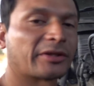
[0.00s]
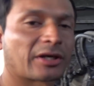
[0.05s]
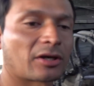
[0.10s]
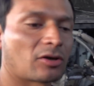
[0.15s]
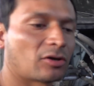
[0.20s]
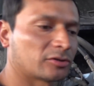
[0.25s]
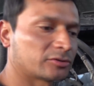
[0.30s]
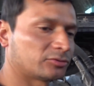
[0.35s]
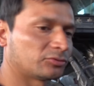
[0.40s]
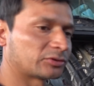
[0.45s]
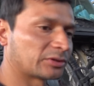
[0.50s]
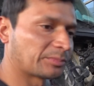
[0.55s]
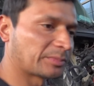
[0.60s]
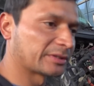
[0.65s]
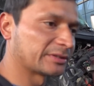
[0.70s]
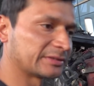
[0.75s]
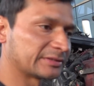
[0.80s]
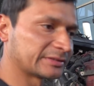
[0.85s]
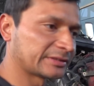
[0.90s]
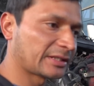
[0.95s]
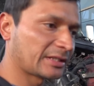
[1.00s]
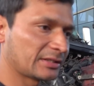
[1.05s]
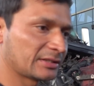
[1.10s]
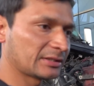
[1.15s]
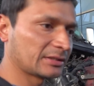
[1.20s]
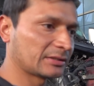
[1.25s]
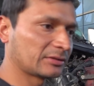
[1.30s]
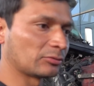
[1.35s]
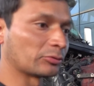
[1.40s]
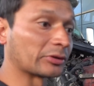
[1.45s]
be the cost to repair this
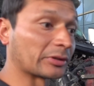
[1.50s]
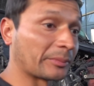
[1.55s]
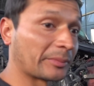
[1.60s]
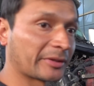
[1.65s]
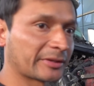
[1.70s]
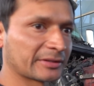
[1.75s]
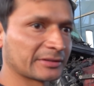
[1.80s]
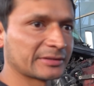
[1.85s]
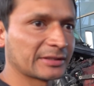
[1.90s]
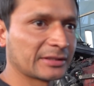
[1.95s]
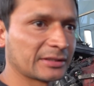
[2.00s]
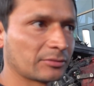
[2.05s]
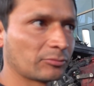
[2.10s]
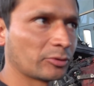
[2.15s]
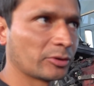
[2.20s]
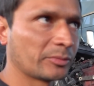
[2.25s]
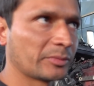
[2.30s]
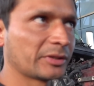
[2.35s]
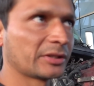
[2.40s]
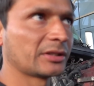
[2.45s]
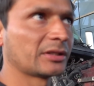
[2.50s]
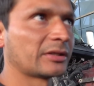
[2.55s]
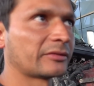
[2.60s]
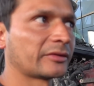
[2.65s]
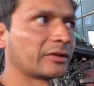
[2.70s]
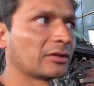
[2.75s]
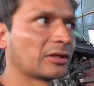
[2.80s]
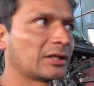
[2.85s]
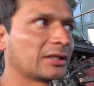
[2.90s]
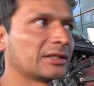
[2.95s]
engine? To repair this engine will be
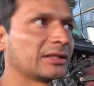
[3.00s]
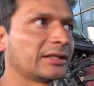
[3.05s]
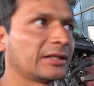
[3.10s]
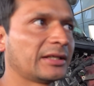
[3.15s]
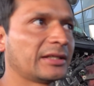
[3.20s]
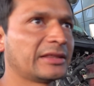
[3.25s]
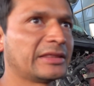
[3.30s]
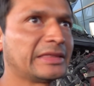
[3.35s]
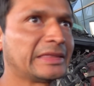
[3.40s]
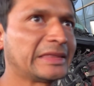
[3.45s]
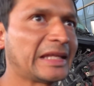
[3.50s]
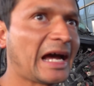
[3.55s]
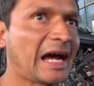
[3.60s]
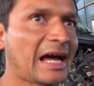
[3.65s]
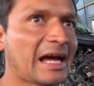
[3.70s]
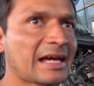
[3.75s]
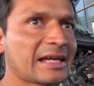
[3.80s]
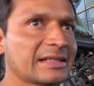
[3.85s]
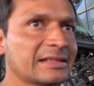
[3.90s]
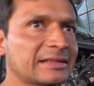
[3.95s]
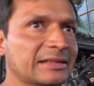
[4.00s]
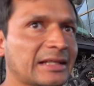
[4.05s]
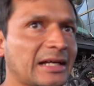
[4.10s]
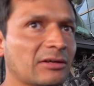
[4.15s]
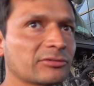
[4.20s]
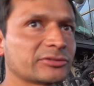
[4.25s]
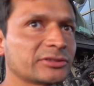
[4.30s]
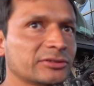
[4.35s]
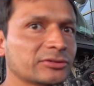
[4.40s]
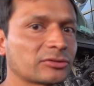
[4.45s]
around like
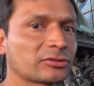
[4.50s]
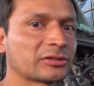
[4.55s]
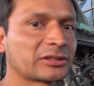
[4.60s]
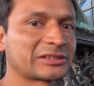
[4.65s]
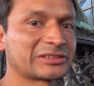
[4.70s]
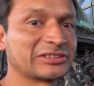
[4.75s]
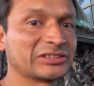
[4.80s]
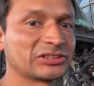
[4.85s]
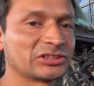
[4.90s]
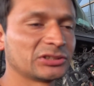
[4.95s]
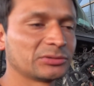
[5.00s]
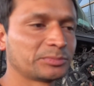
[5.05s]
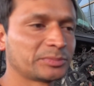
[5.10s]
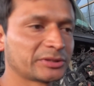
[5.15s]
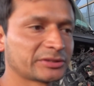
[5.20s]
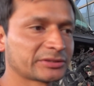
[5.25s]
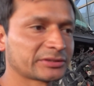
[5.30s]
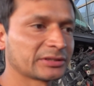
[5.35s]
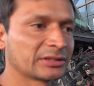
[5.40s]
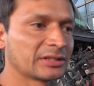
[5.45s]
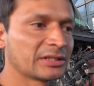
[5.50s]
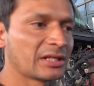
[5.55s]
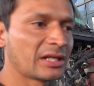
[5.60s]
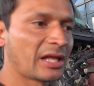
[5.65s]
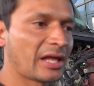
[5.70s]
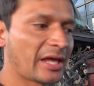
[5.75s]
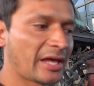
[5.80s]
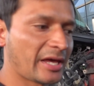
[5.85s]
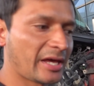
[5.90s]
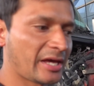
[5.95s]
$9,000, the cheapest,
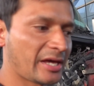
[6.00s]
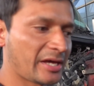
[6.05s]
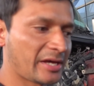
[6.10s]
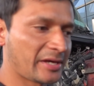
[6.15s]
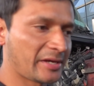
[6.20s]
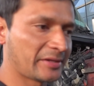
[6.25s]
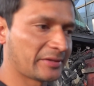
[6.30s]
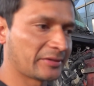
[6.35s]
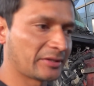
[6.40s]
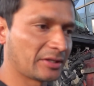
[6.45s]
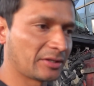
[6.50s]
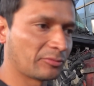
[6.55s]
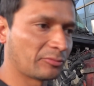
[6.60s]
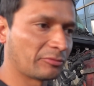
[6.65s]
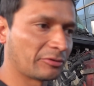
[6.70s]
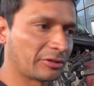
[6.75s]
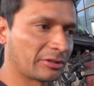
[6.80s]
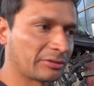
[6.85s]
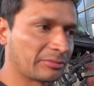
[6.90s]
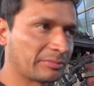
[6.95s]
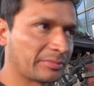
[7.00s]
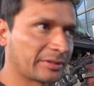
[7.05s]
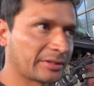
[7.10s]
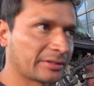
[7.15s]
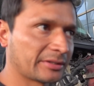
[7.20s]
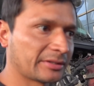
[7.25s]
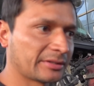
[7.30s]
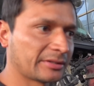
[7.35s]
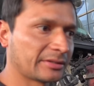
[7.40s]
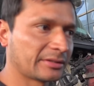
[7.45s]
and it will
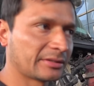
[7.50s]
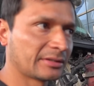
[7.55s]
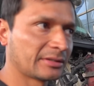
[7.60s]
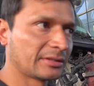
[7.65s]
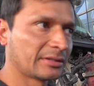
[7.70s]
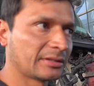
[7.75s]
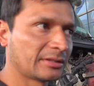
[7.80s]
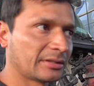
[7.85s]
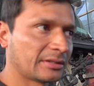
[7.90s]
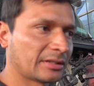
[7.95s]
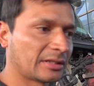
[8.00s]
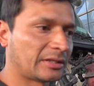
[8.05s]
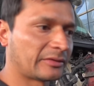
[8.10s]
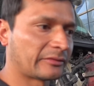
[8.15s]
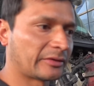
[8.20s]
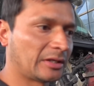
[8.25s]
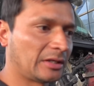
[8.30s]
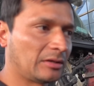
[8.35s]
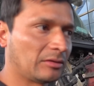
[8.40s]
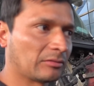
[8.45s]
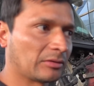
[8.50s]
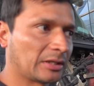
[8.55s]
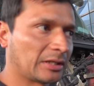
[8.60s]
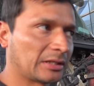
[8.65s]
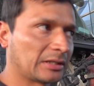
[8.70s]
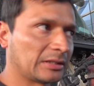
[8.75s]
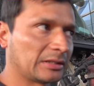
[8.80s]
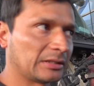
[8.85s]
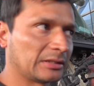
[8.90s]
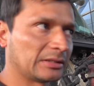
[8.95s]
be around
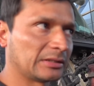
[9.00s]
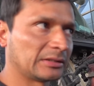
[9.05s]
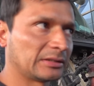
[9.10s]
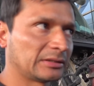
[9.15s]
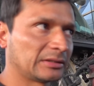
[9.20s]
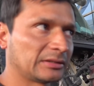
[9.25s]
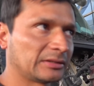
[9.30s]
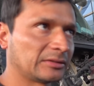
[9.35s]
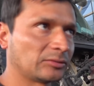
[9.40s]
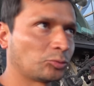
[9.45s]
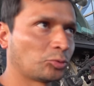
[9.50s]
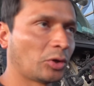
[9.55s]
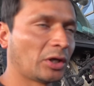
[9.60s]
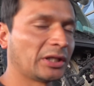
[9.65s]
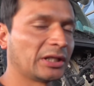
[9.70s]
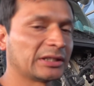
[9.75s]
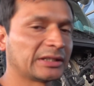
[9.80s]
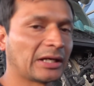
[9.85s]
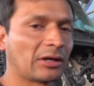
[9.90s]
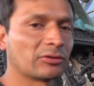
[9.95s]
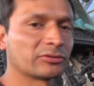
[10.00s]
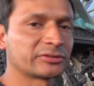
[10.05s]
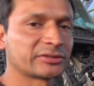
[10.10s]
like $20,000,